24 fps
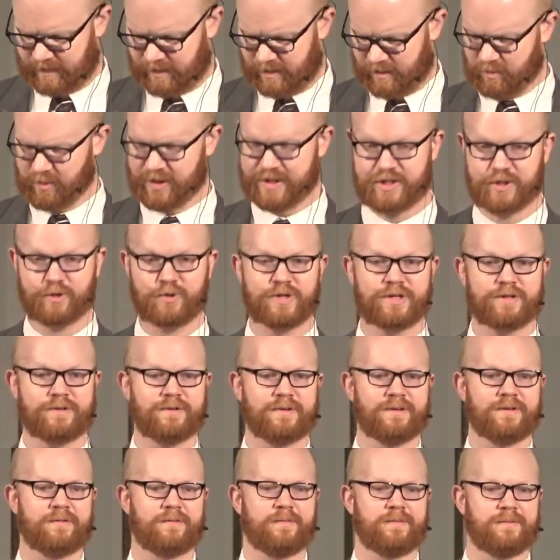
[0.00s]
We do it
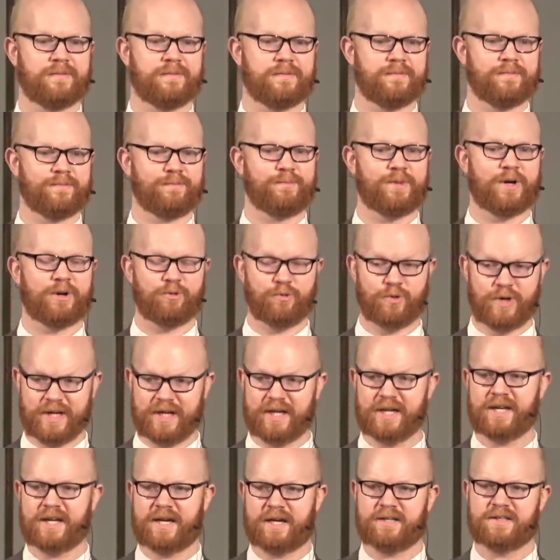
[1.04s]
by
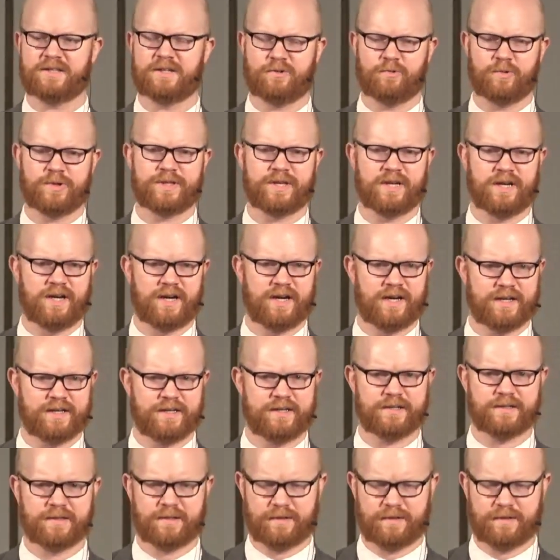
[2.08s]
reconnecting with God,